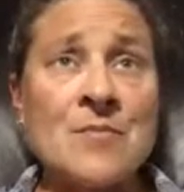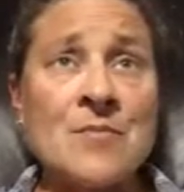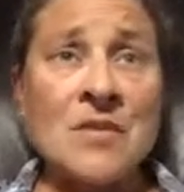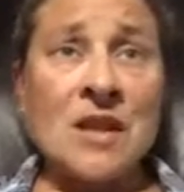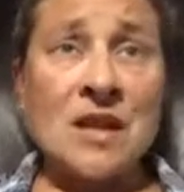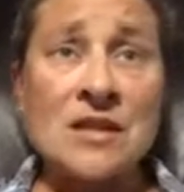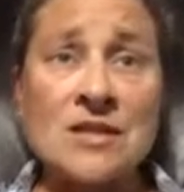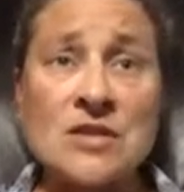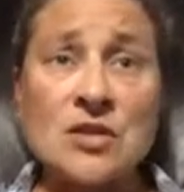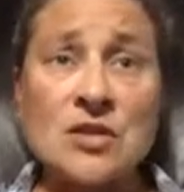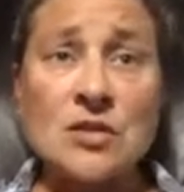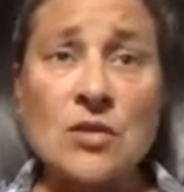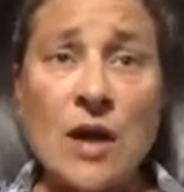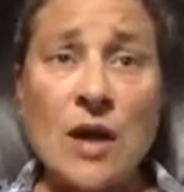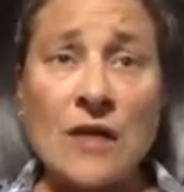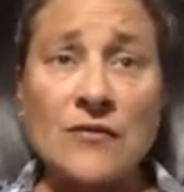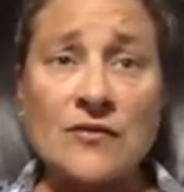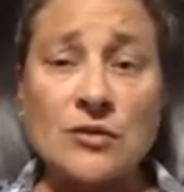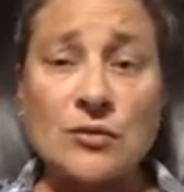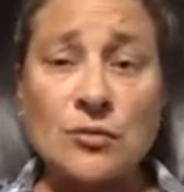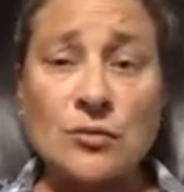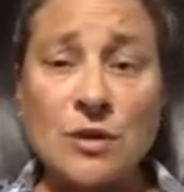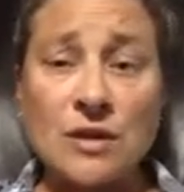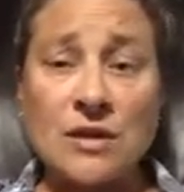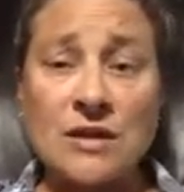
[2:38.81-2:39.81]
And so you have to
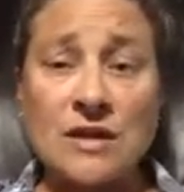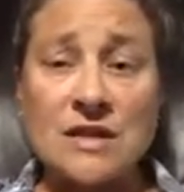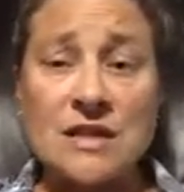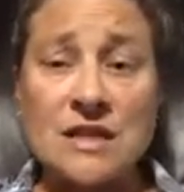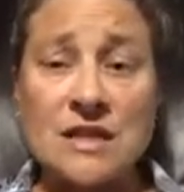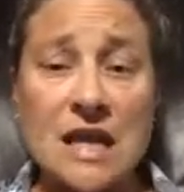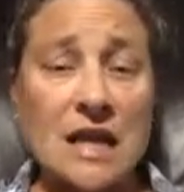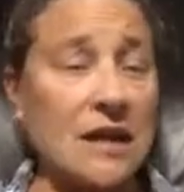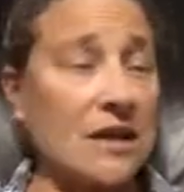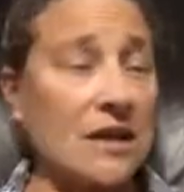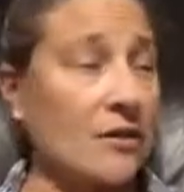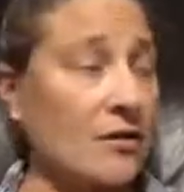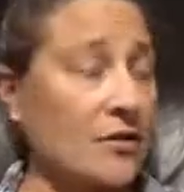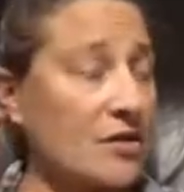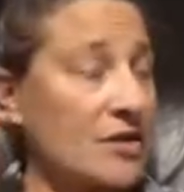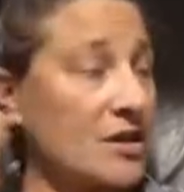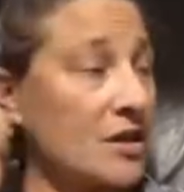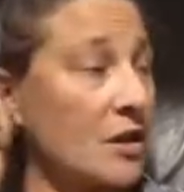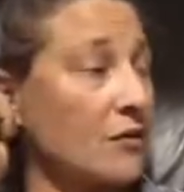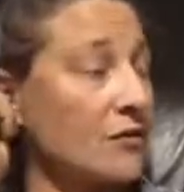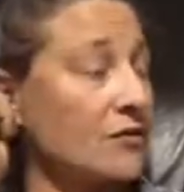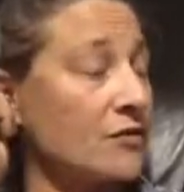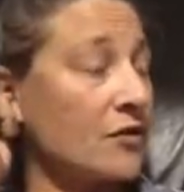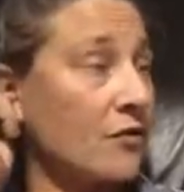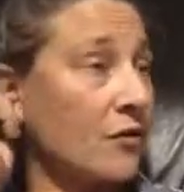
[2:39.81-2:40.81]
really take
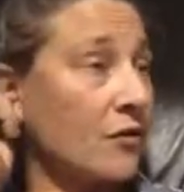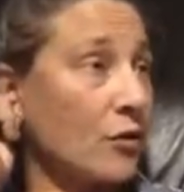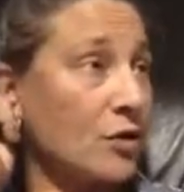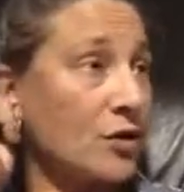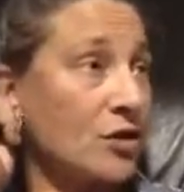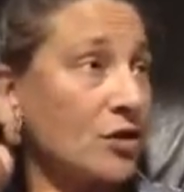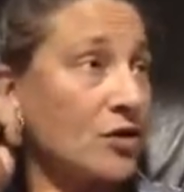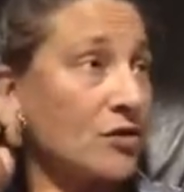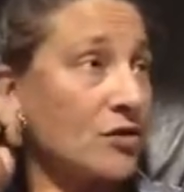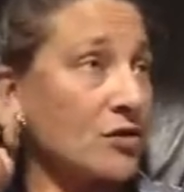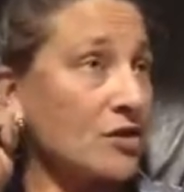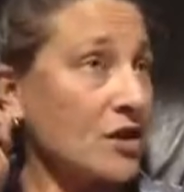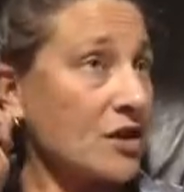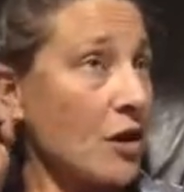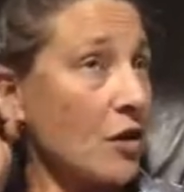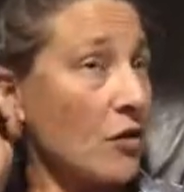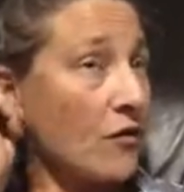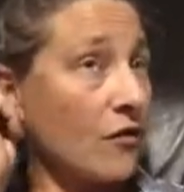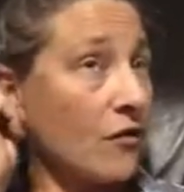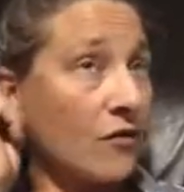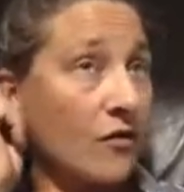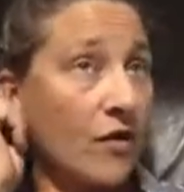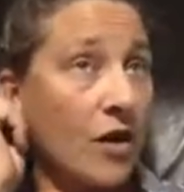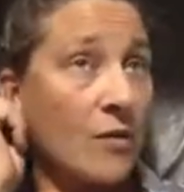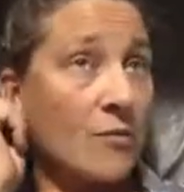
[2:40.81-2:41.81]
yourself, divorce yourself
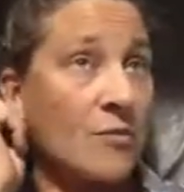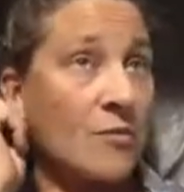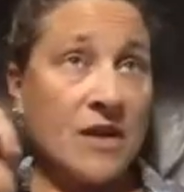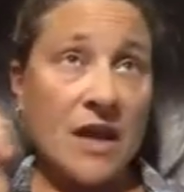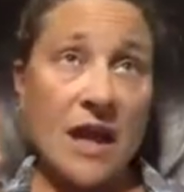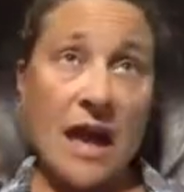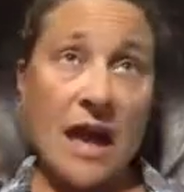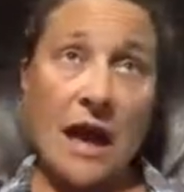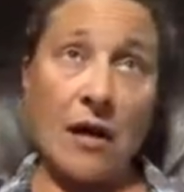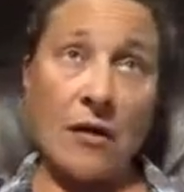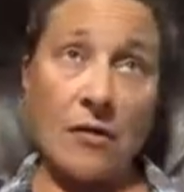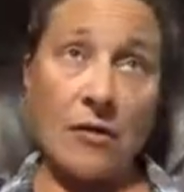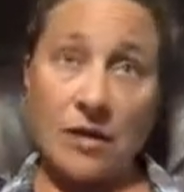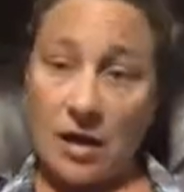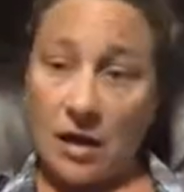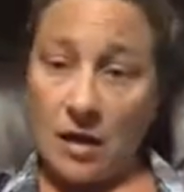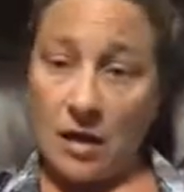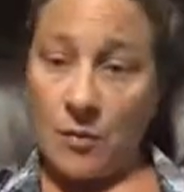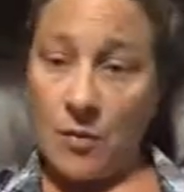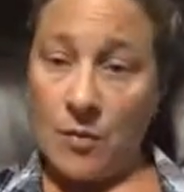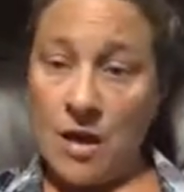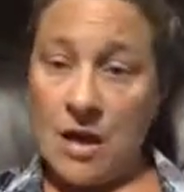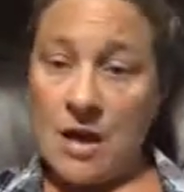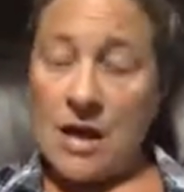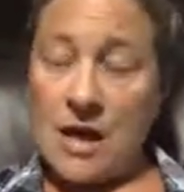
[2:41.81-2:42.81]
from the
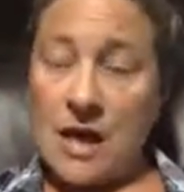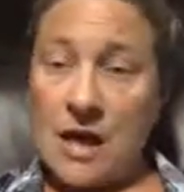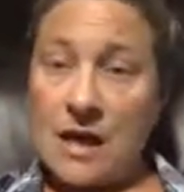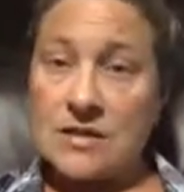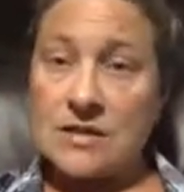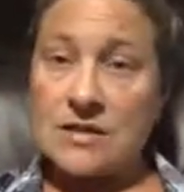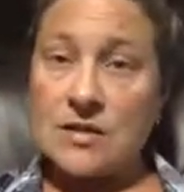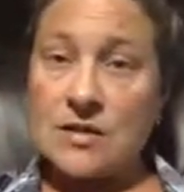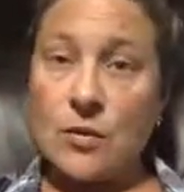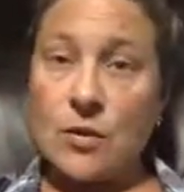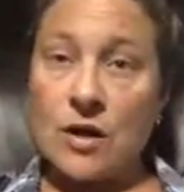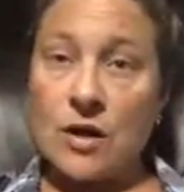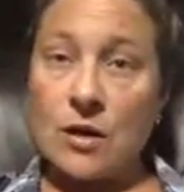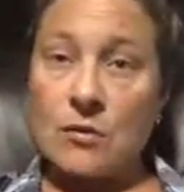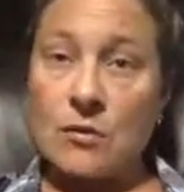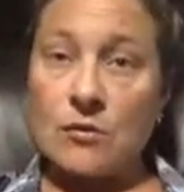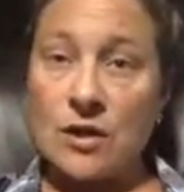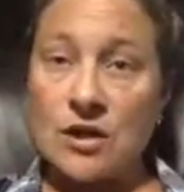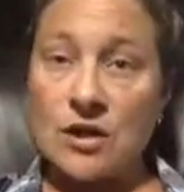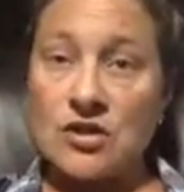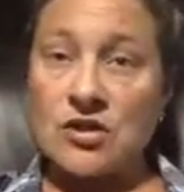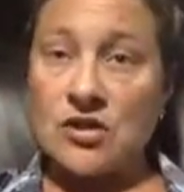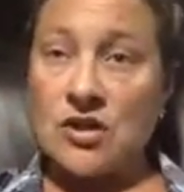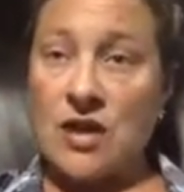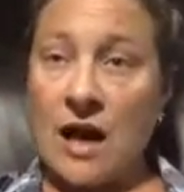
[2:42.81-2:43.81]
outcome. And so when I'm
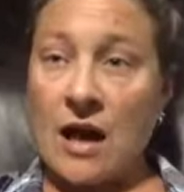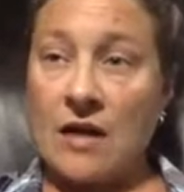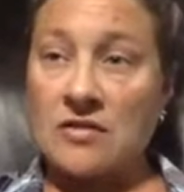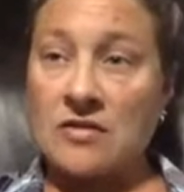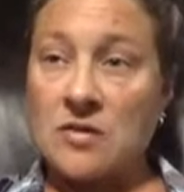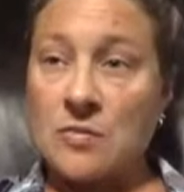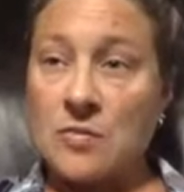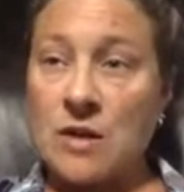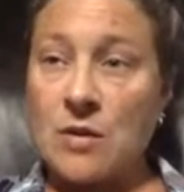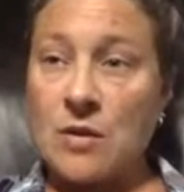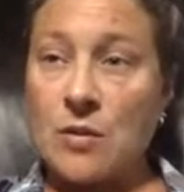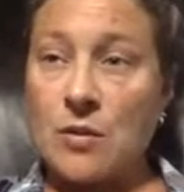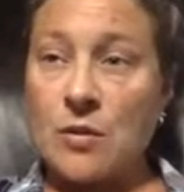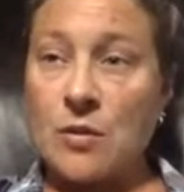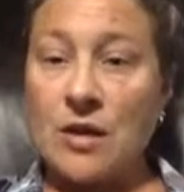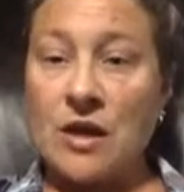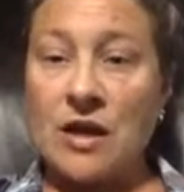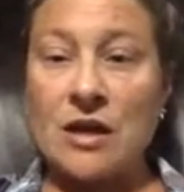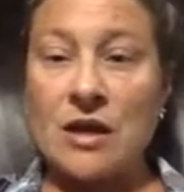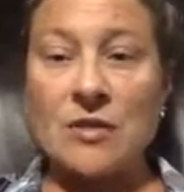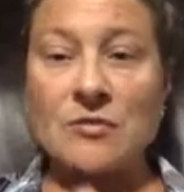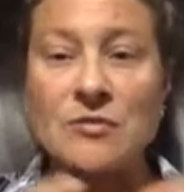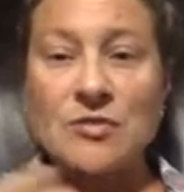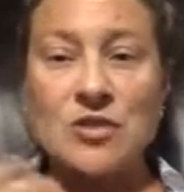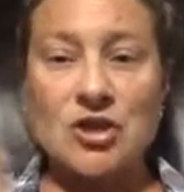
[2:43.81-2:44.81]
reaching out to people and
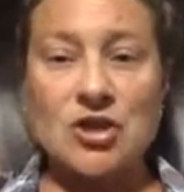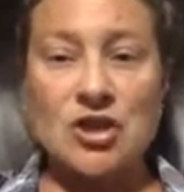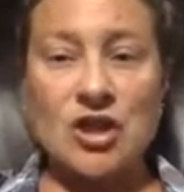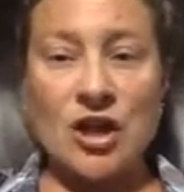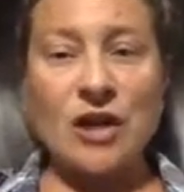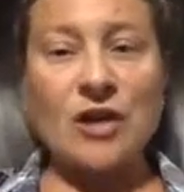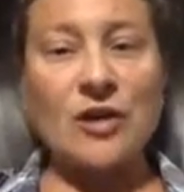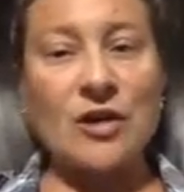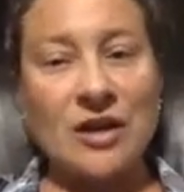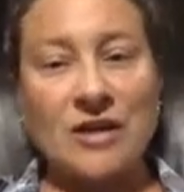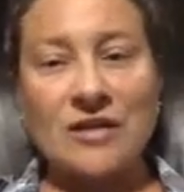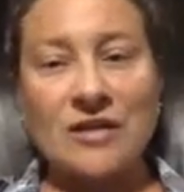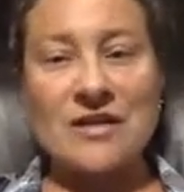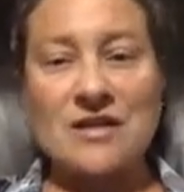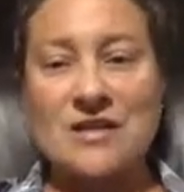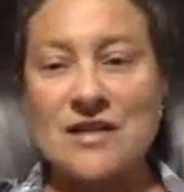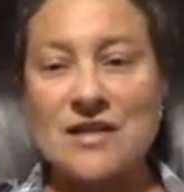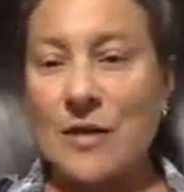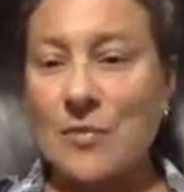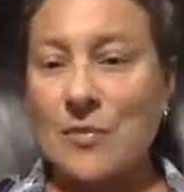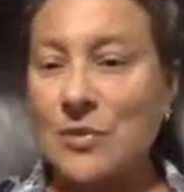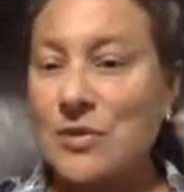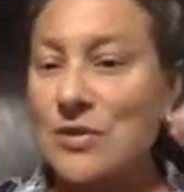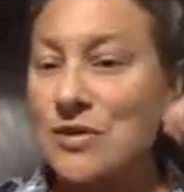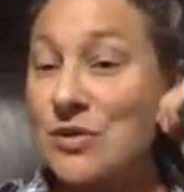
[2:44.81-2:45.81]
I'm sharing this
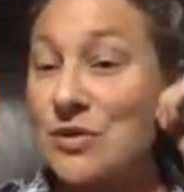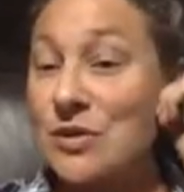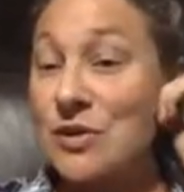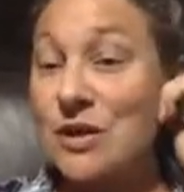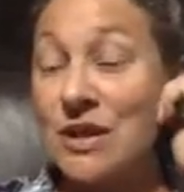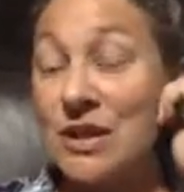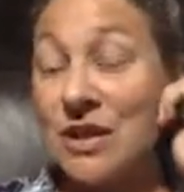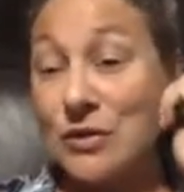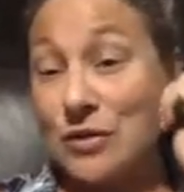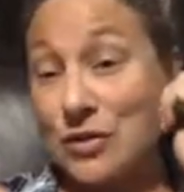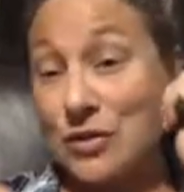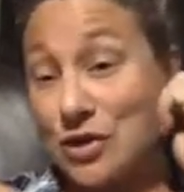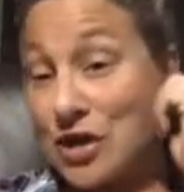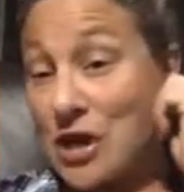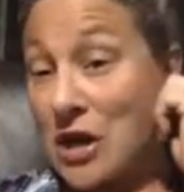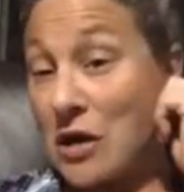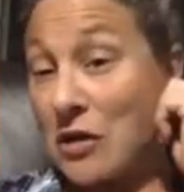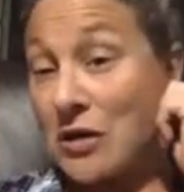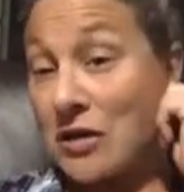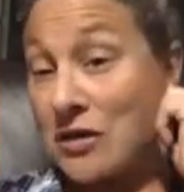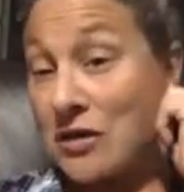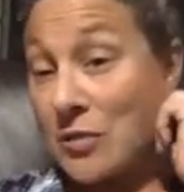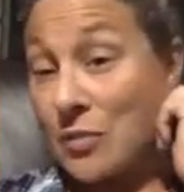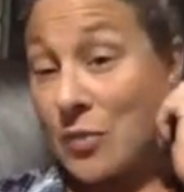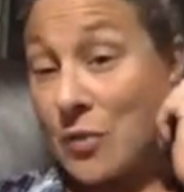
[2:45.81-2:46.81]
opportunity or
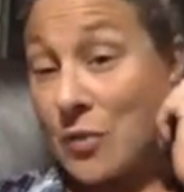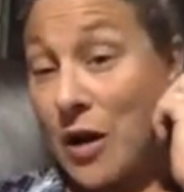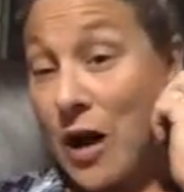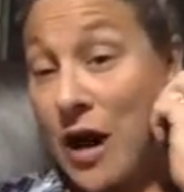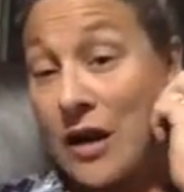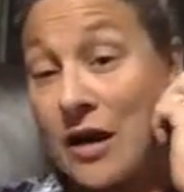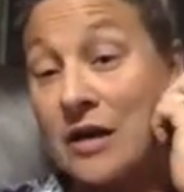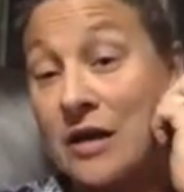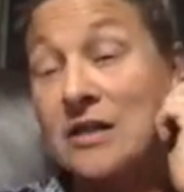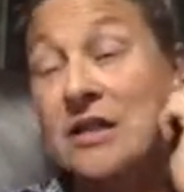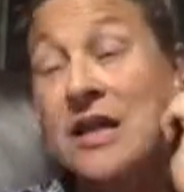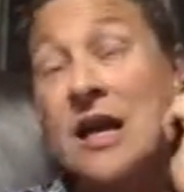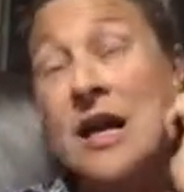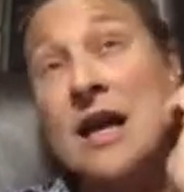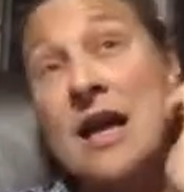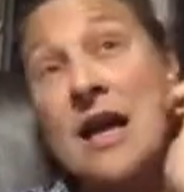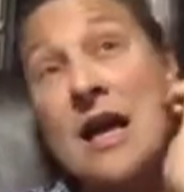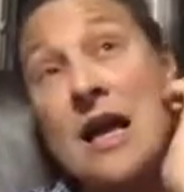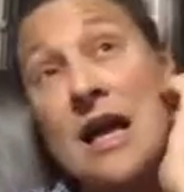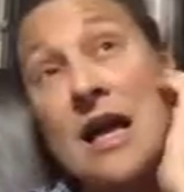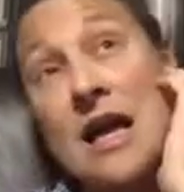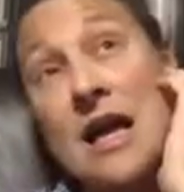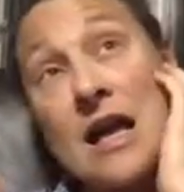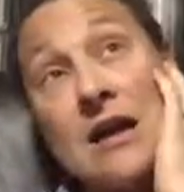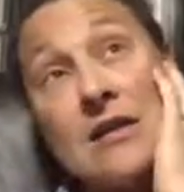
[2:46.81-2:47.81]
sharing the product
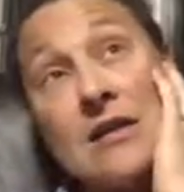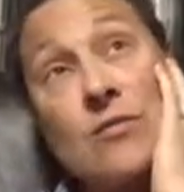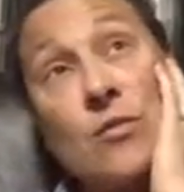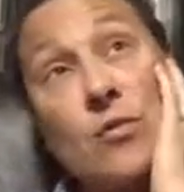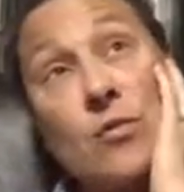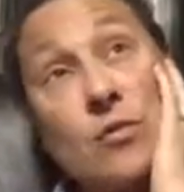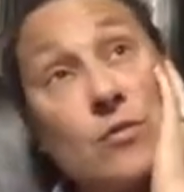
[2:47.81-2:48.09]
and